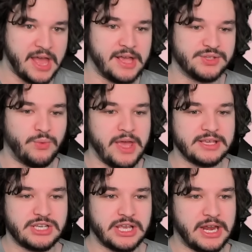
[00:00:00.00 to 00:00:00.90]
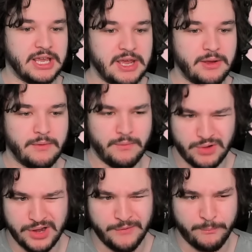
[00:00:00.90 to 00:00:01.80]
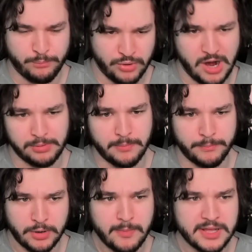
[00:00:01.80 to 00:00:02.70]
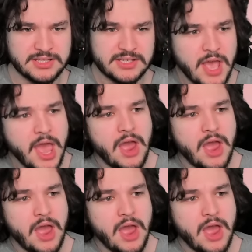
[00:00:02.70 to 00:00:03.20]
as ways to kind of get rid of problem permanents.